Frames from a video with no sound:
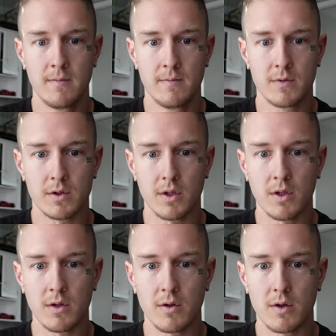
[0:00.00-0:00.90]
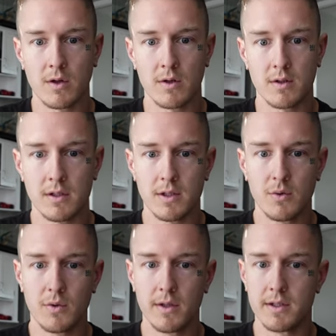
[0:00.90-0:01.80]
So you
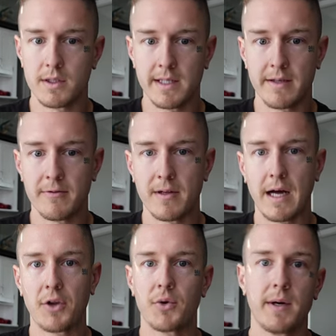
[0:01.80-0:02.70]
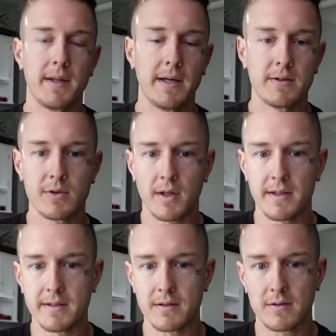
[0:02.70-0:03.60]
really just need to fill out three things on
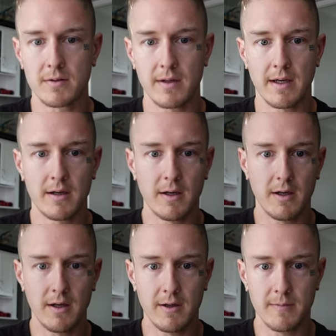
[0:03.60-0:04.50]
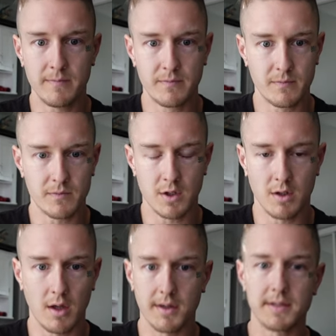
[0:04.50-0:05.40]
this um,
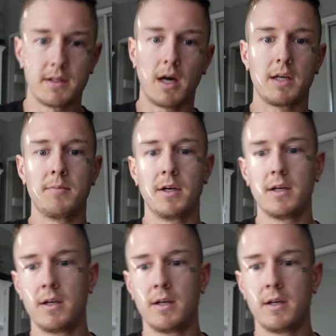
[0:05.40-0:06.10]
on this document.